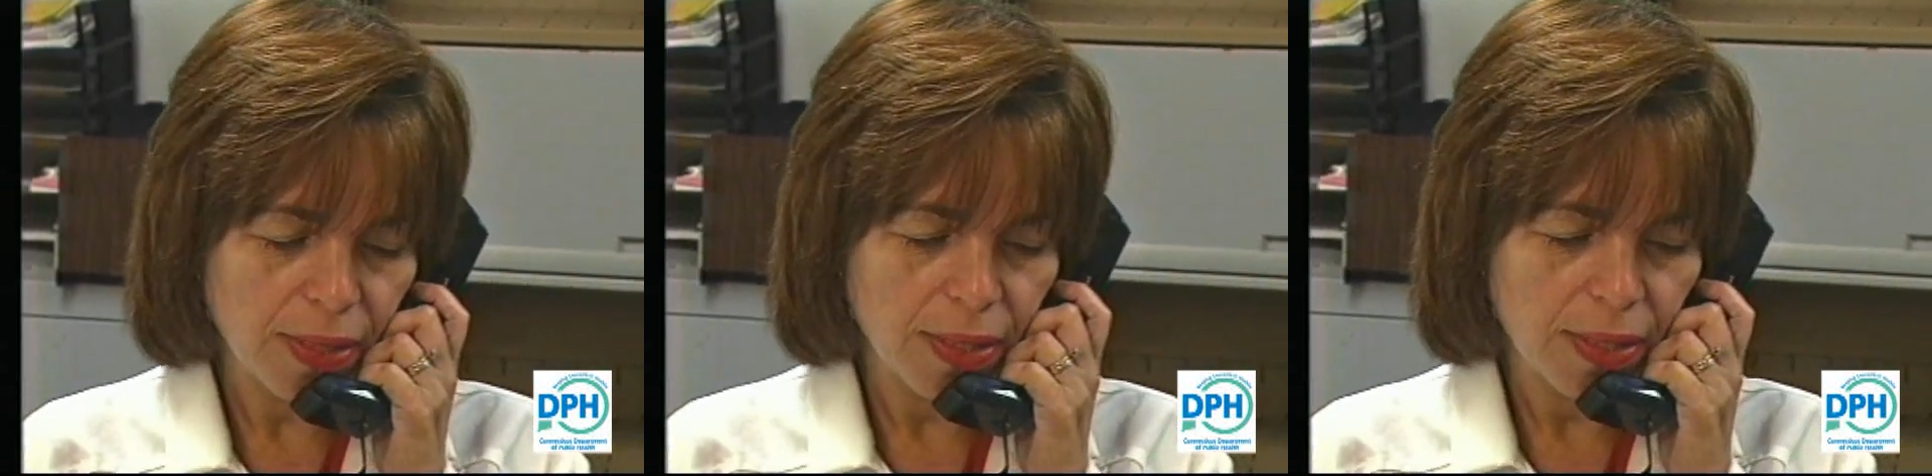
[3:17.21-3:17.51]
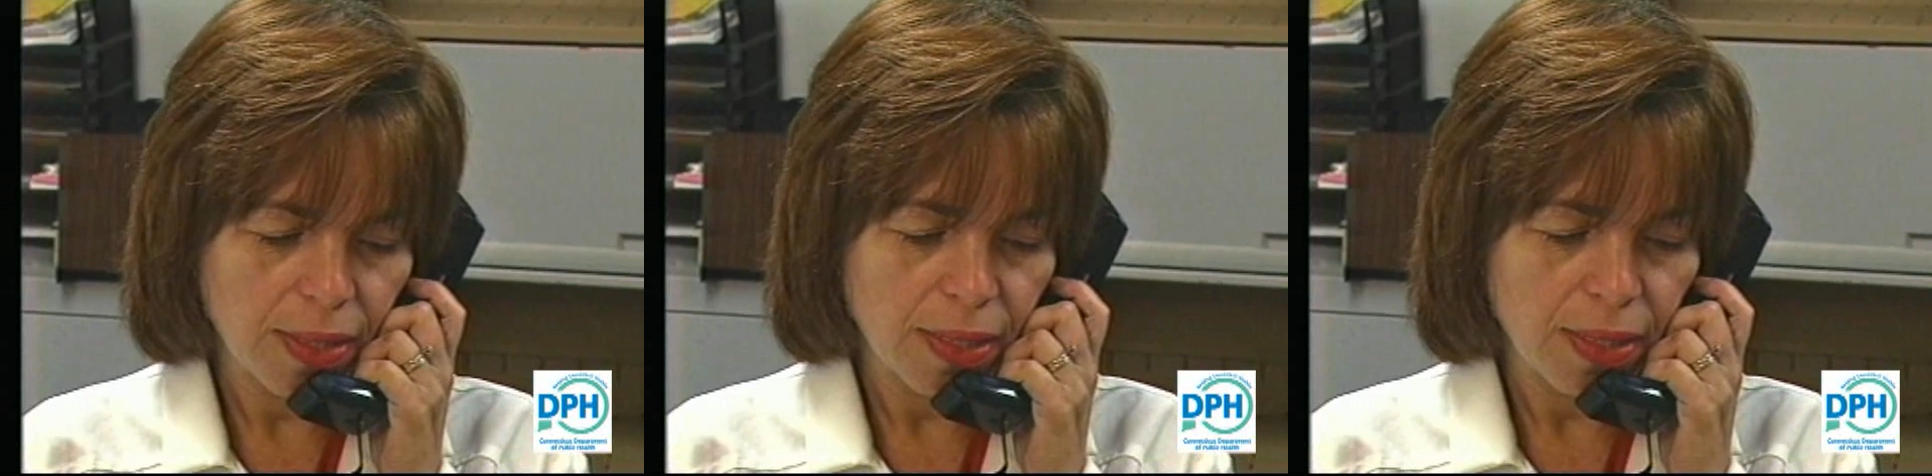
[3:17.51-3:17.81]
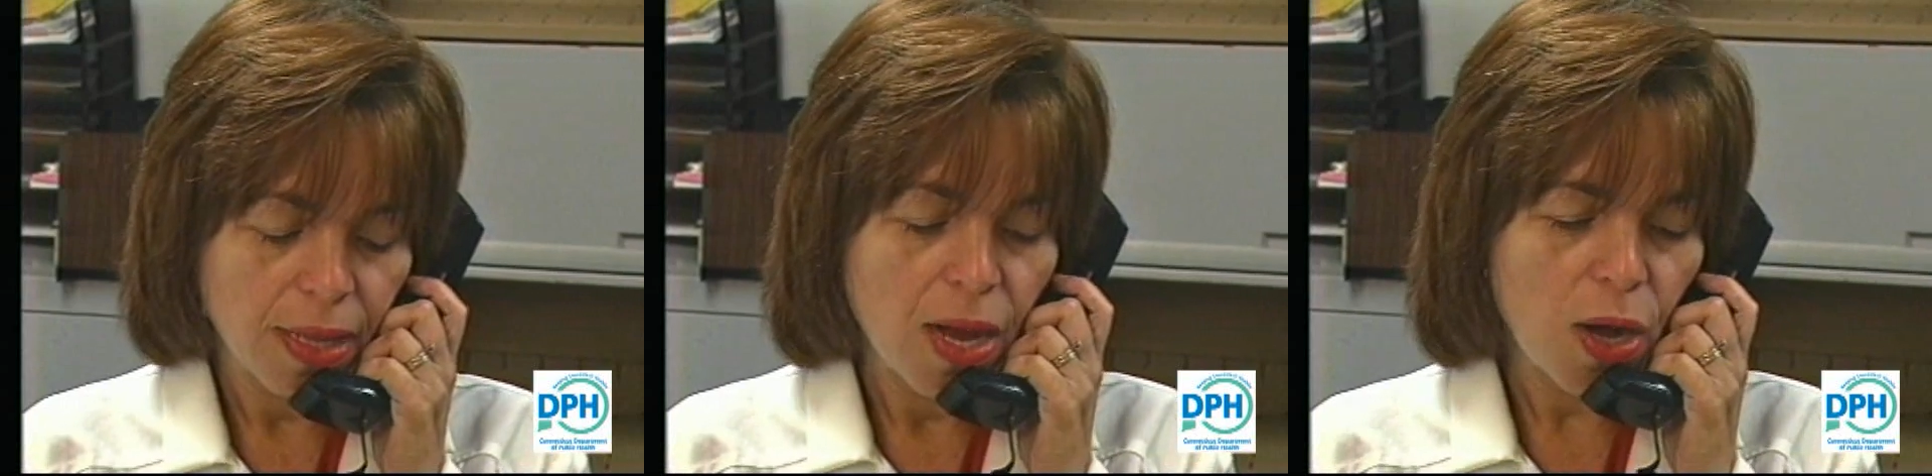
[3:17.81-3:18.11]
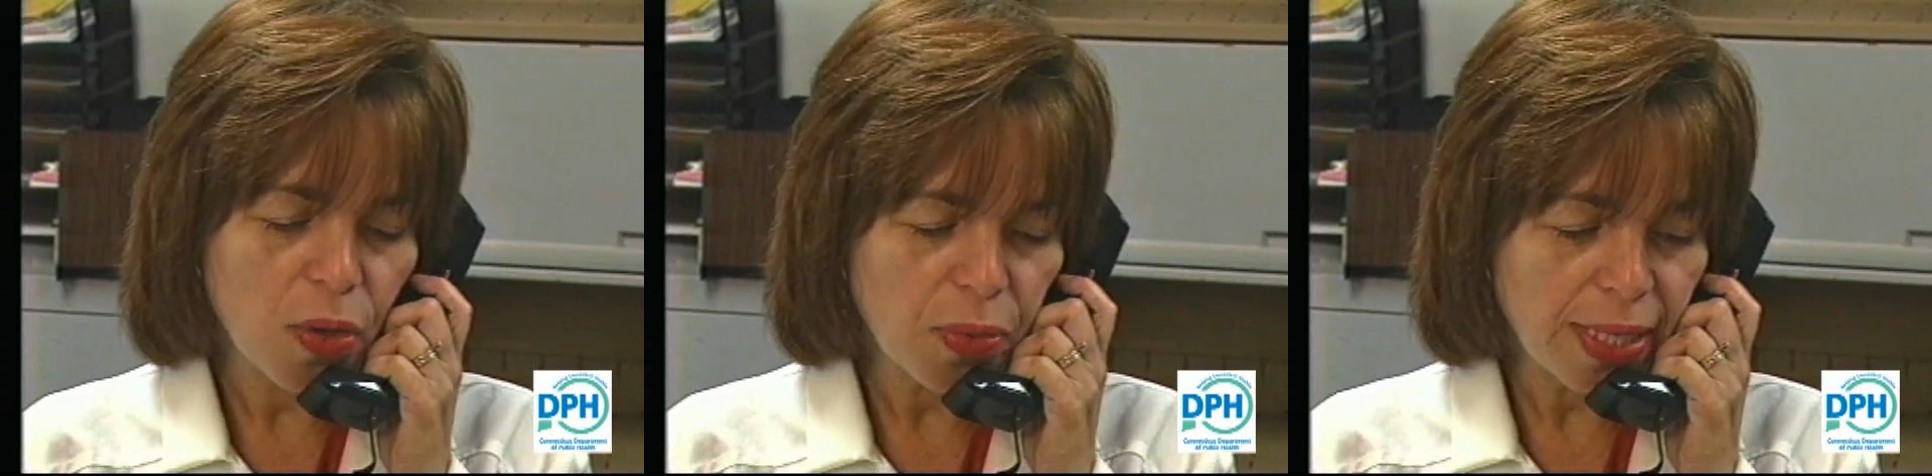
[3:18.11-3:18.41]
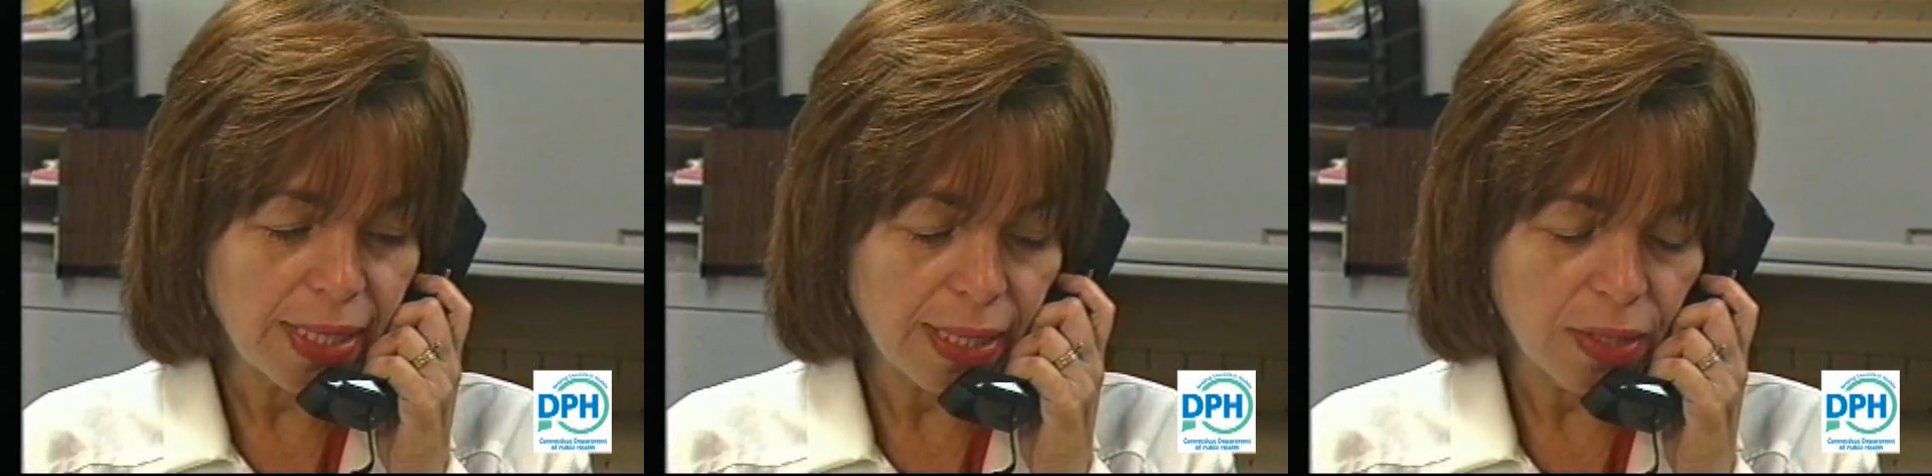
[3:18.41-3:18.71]
time and
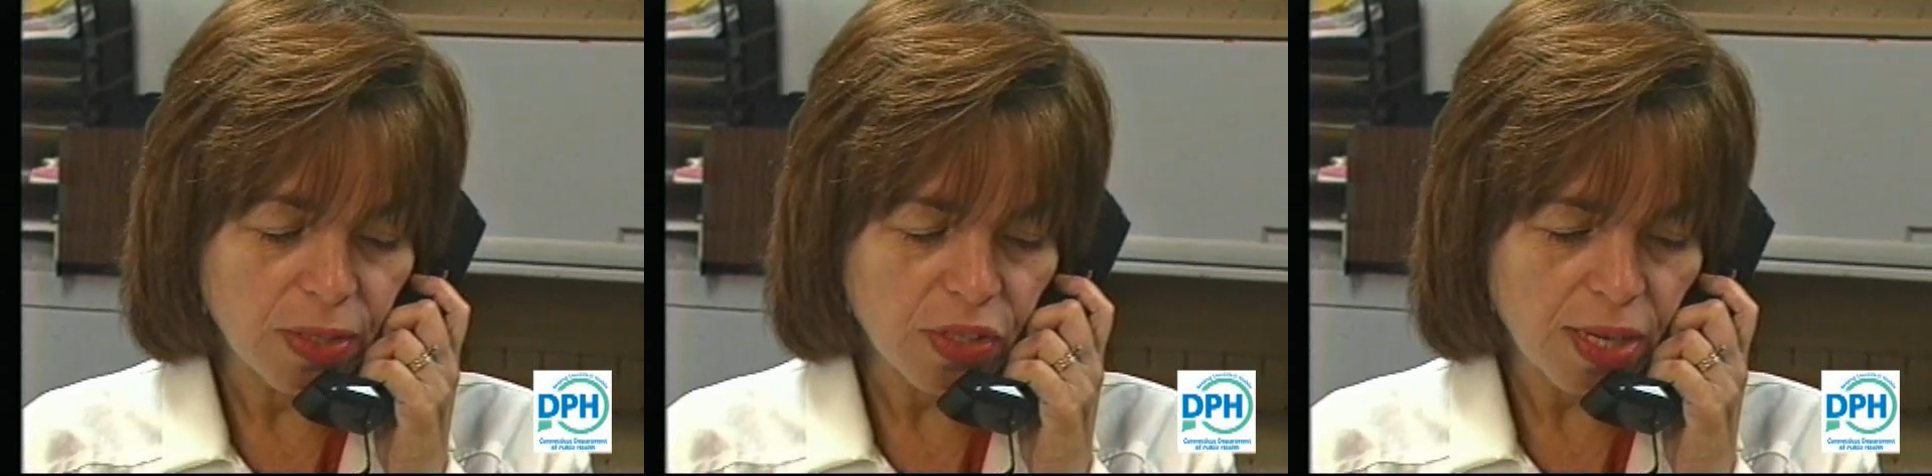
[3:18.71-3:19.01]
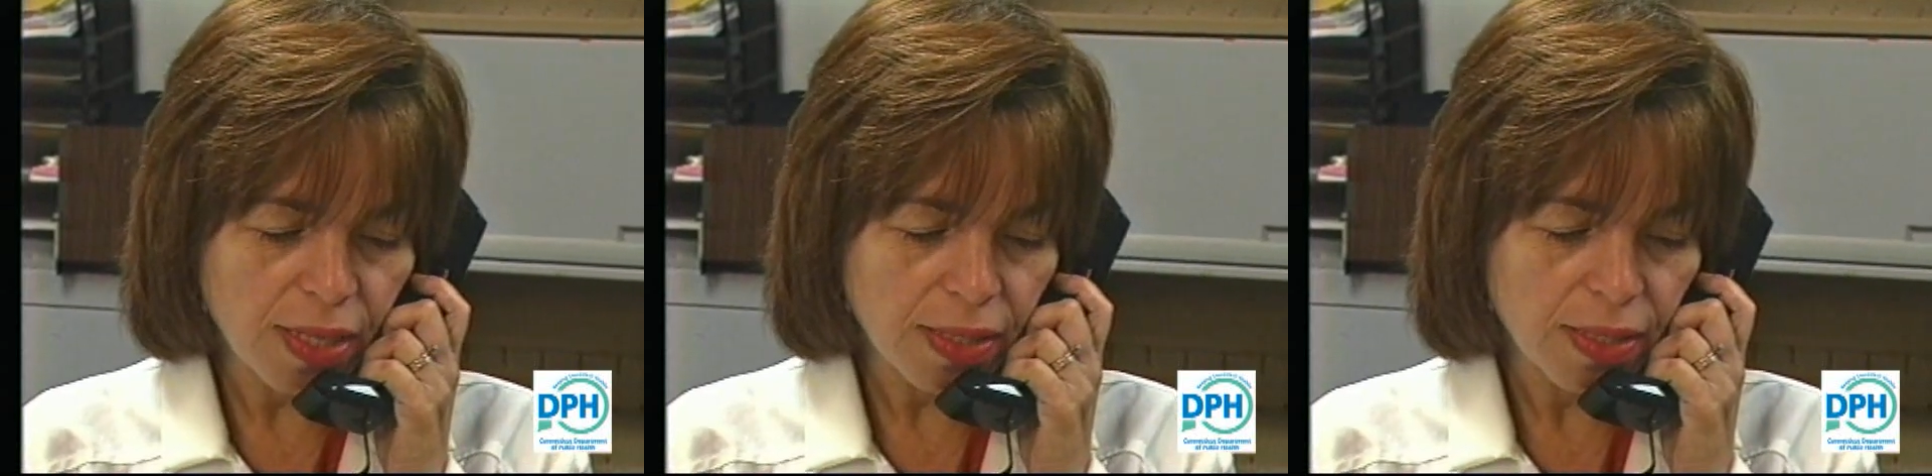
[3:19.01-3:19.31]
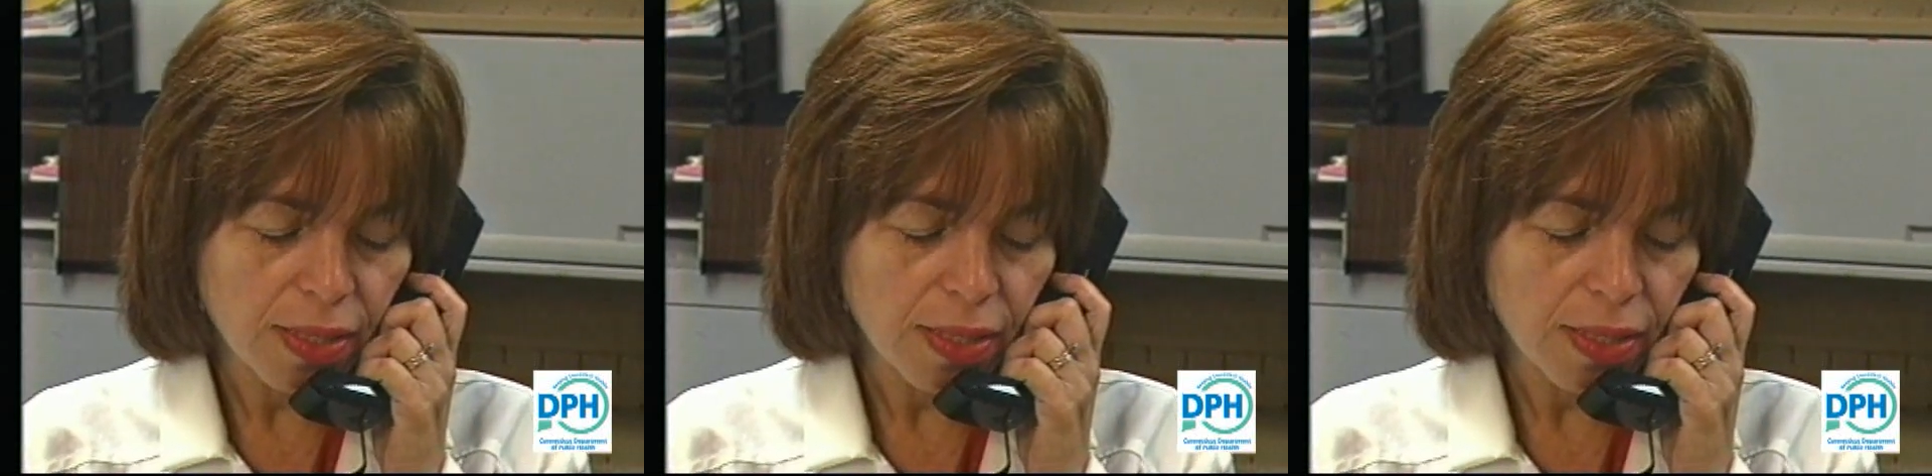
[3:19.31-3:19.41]
resources um,